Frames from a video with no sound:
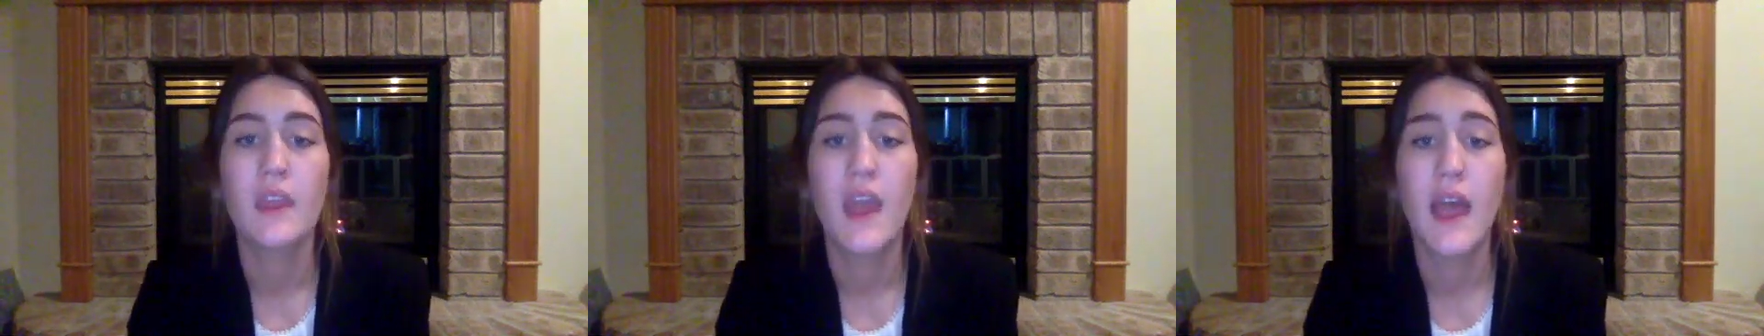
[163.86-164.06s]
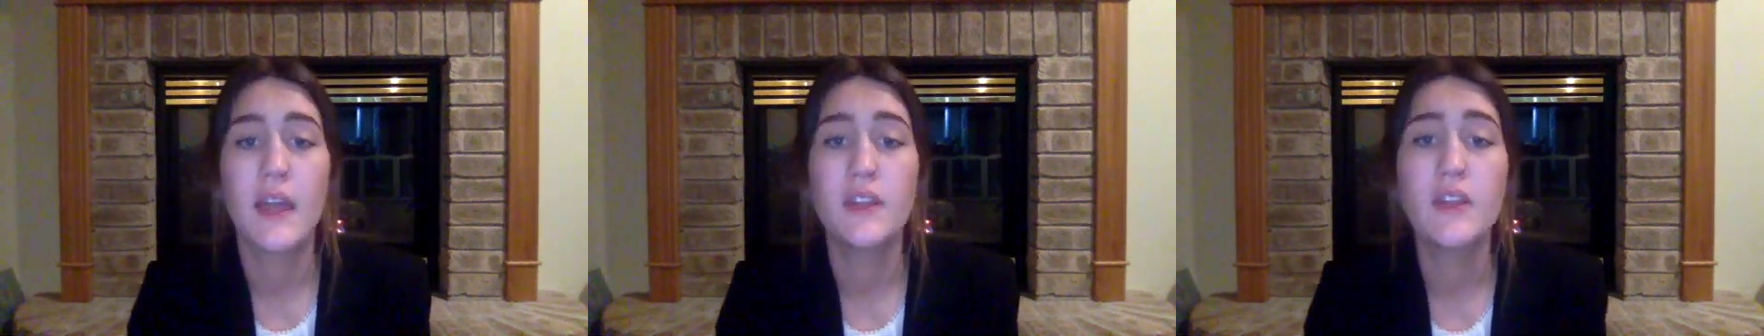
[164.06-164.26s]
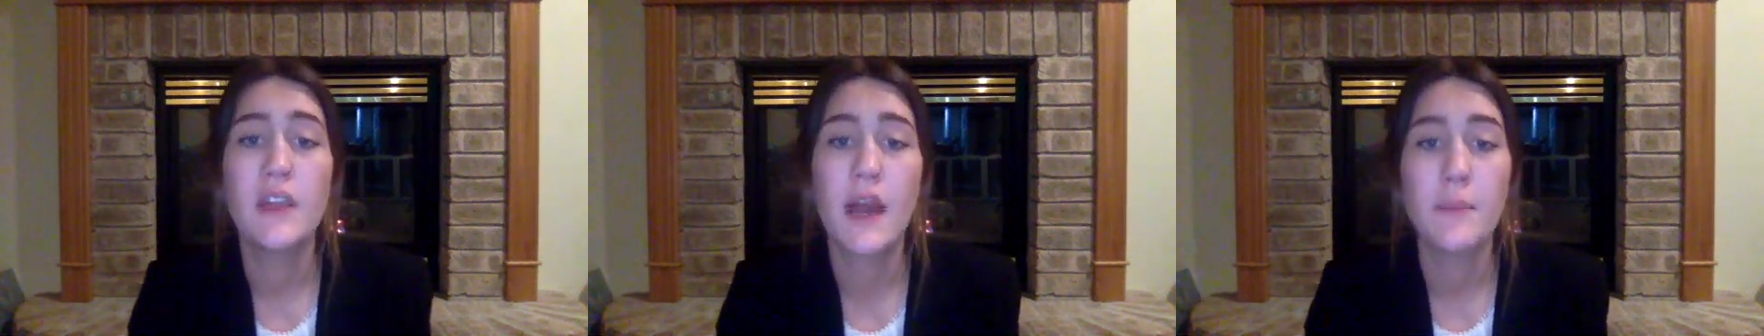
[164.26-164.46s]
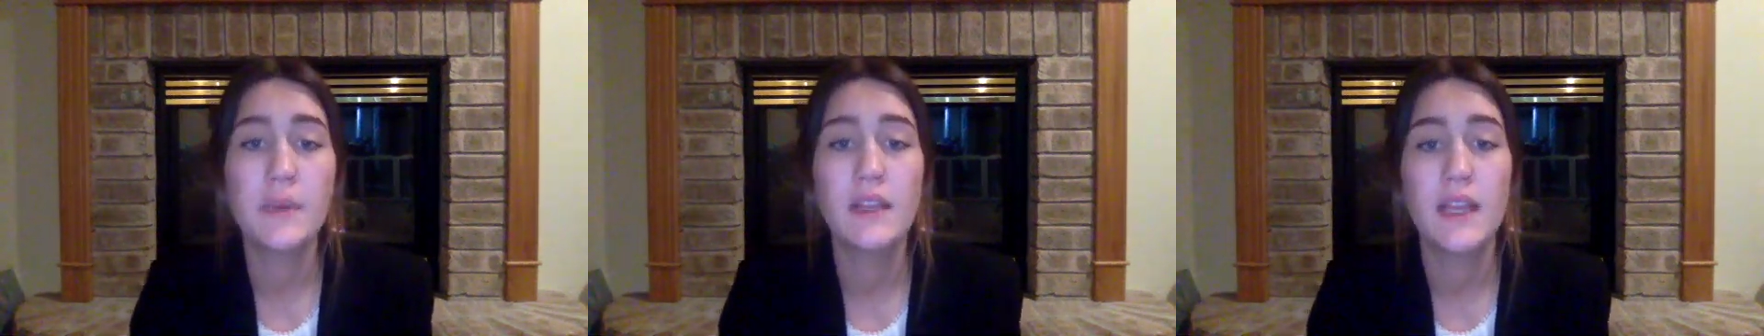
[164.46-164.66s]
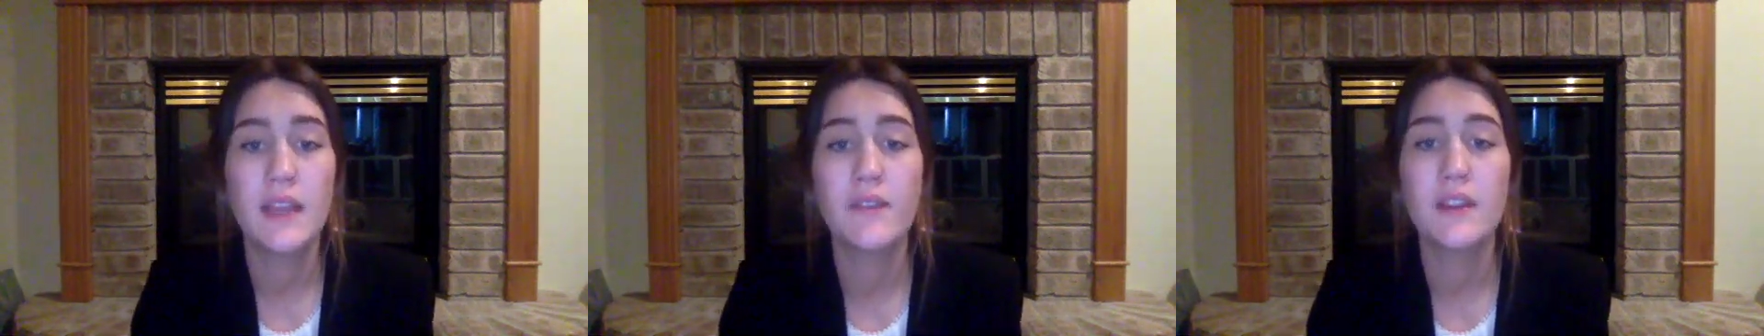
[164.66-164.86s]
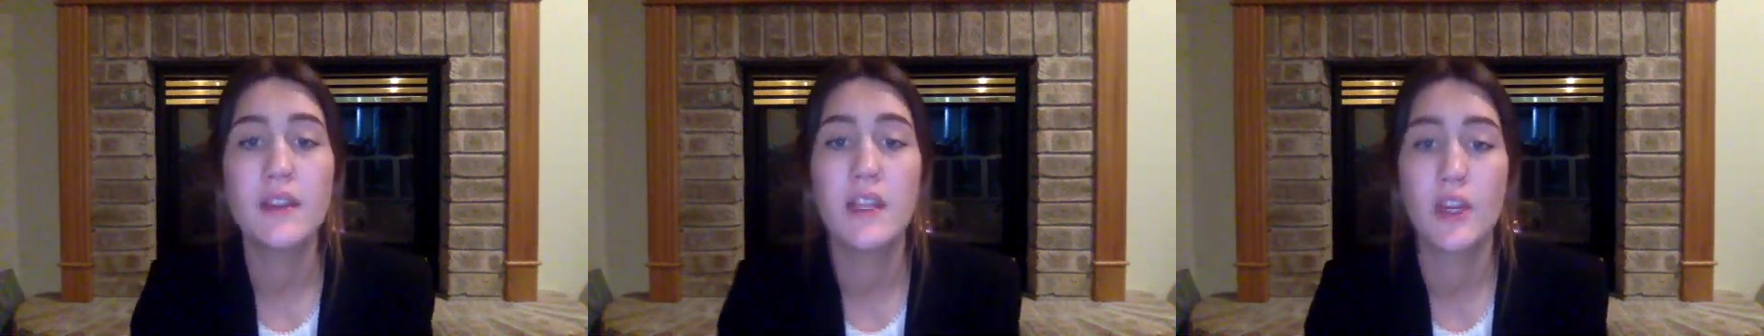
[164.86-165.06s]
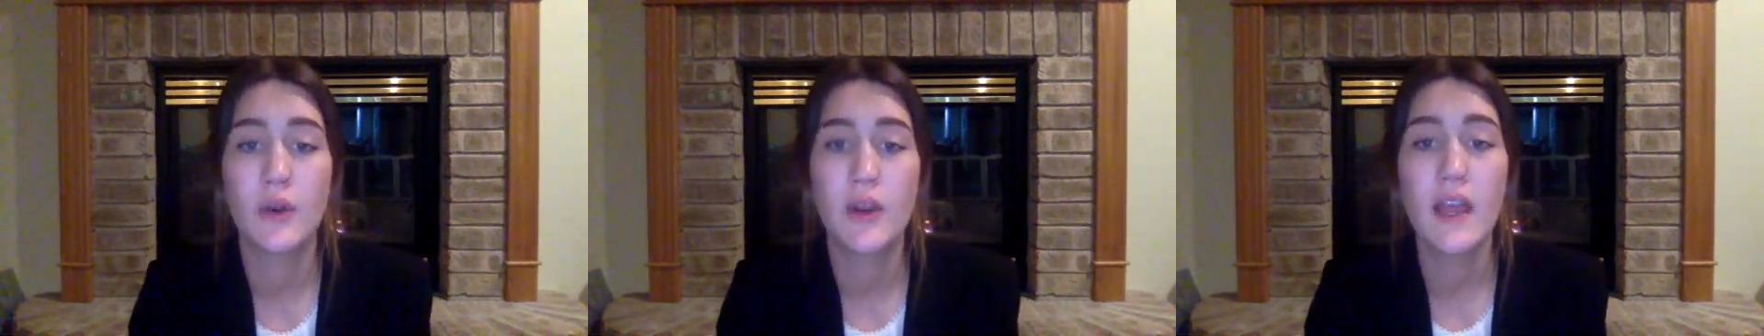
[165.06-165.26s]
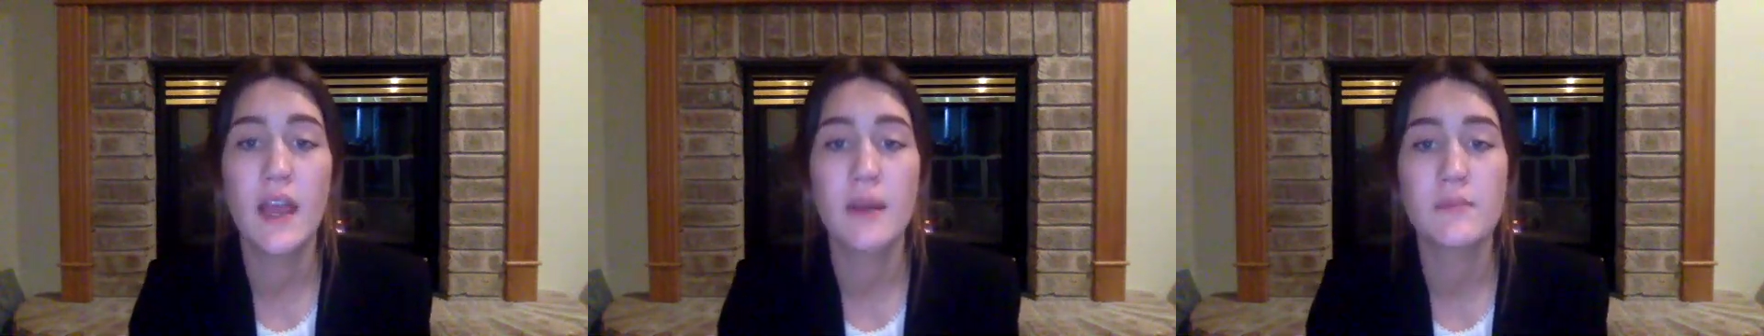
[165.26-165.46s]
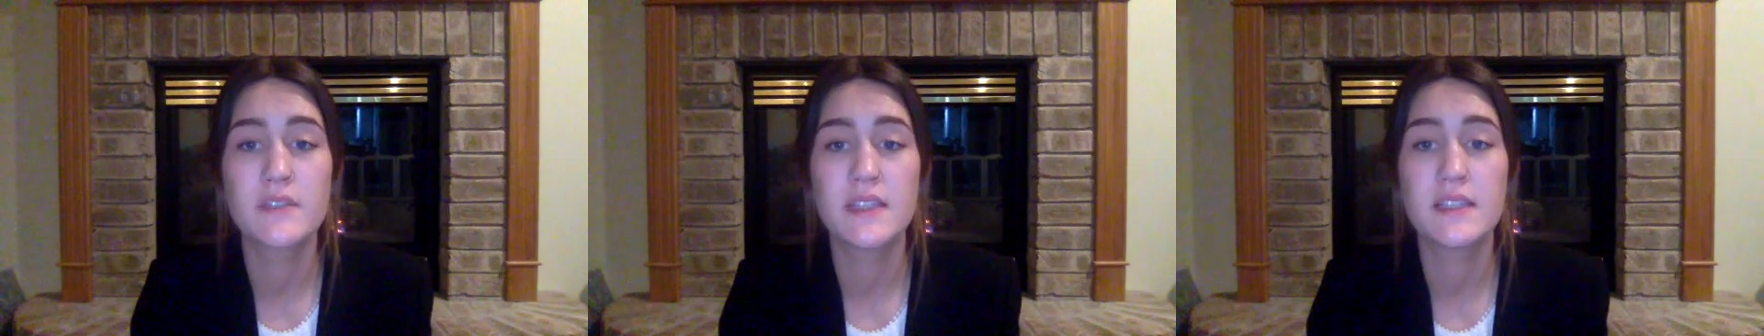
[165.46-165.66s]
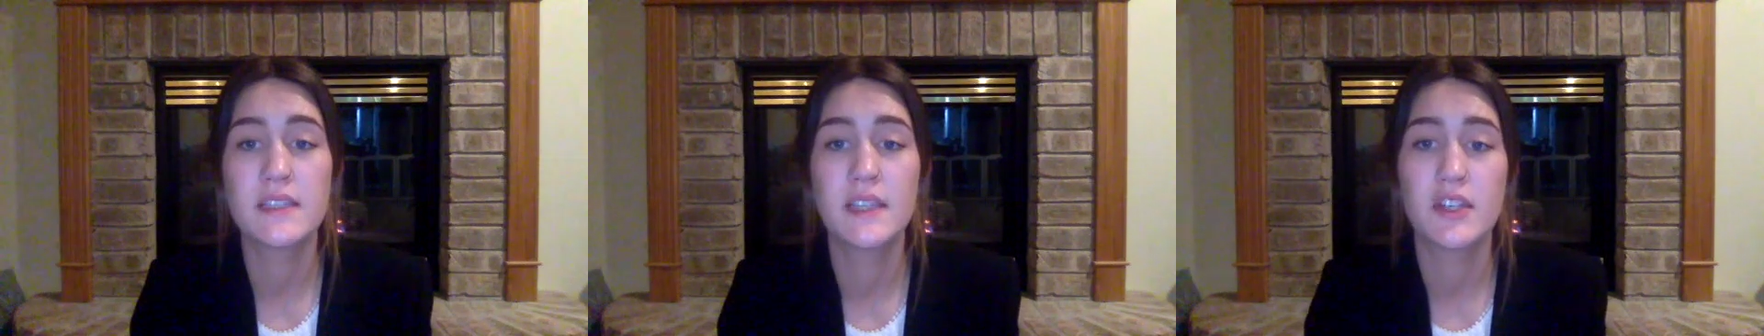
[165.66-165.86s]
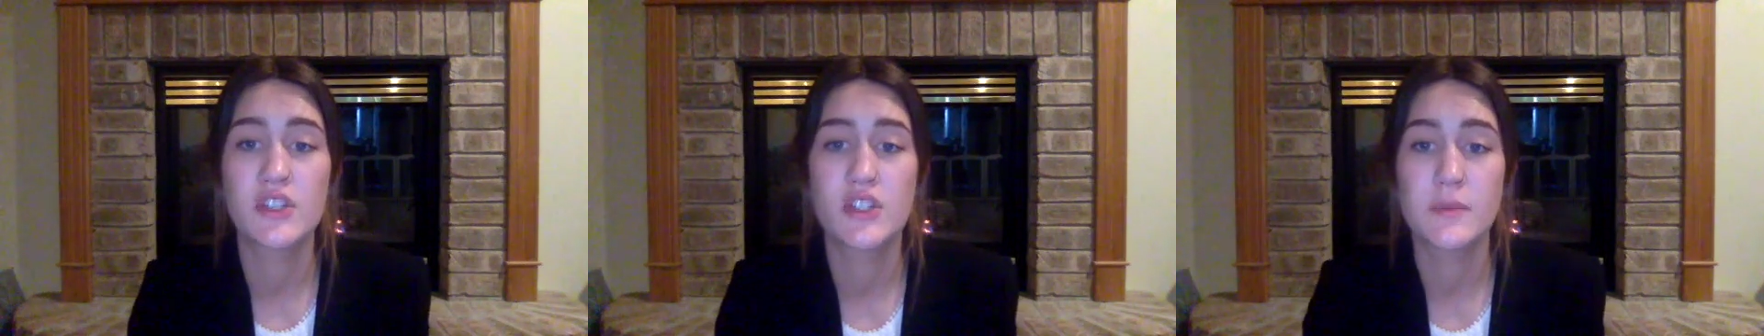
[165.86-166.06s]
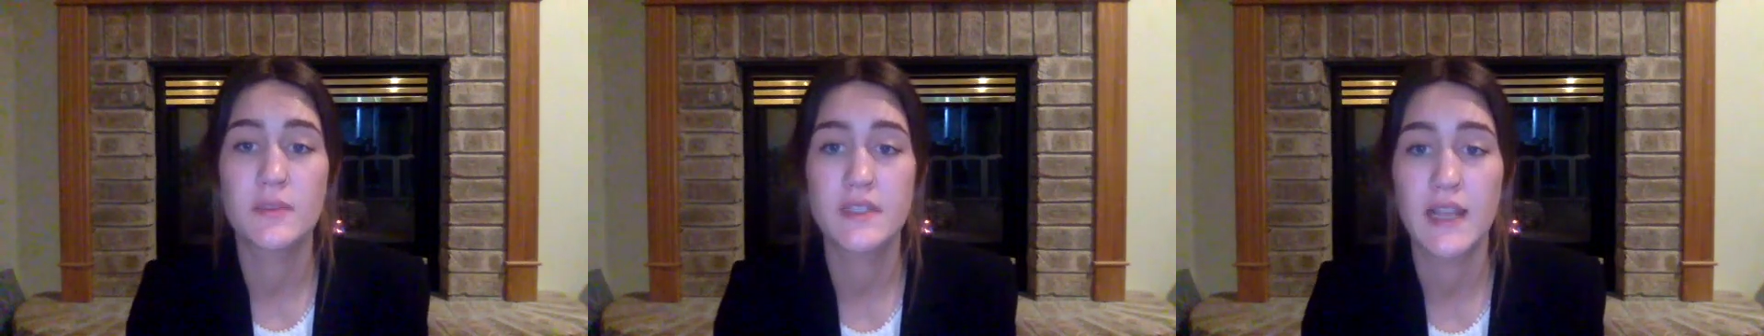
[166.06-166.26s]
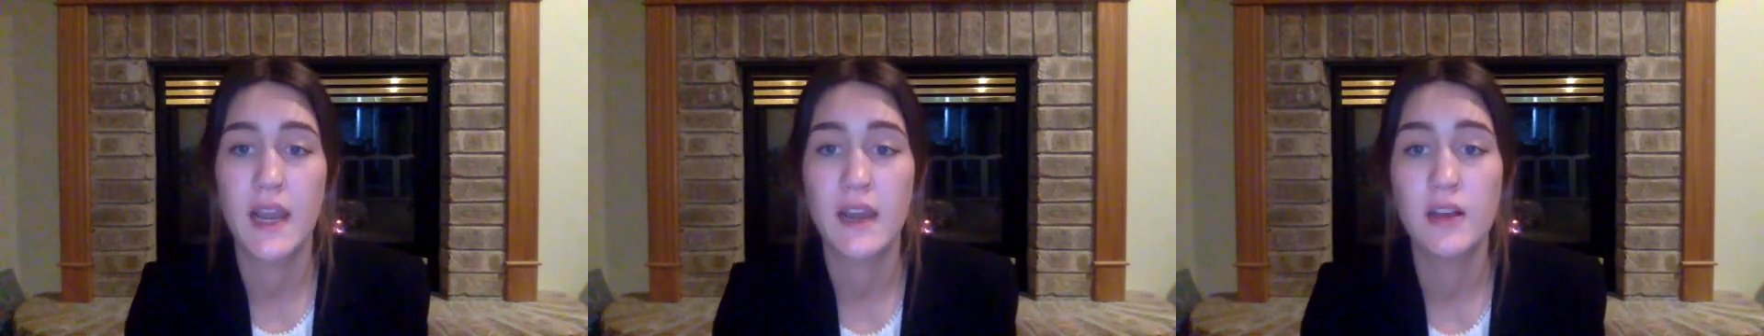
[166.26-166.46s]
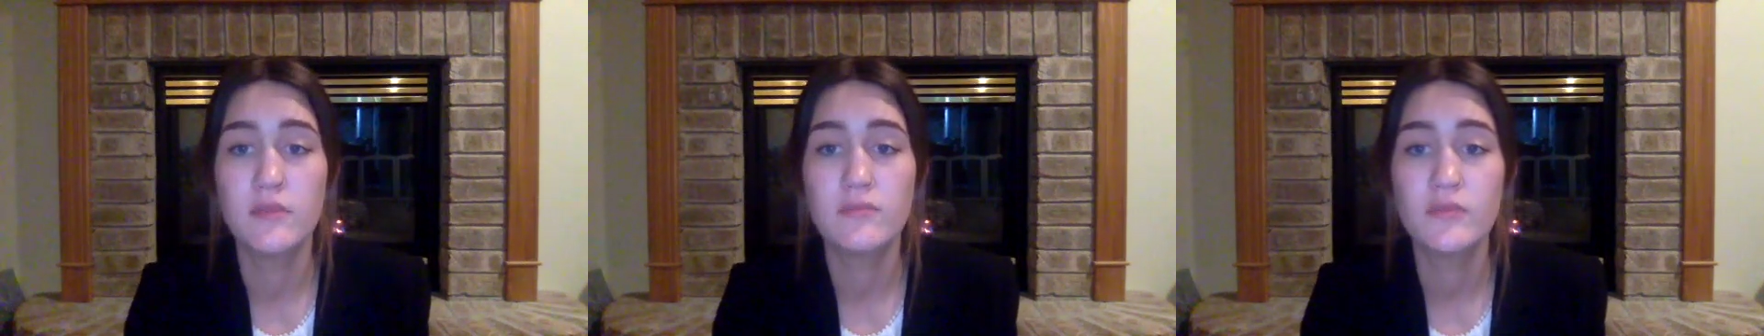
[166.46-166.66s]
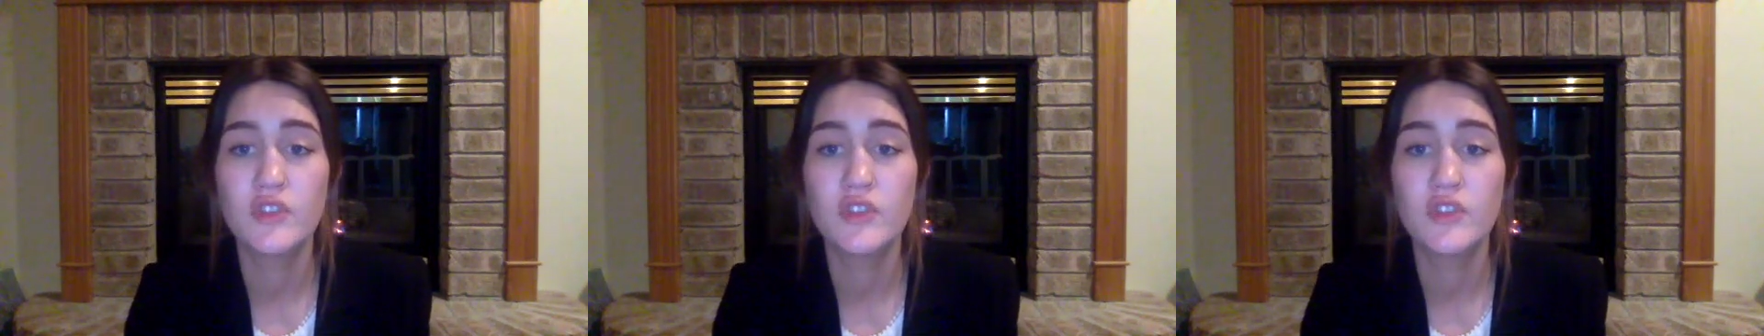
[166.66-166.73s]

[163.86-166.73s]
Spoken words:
I do not believe in Leona Helmsley's leadership style.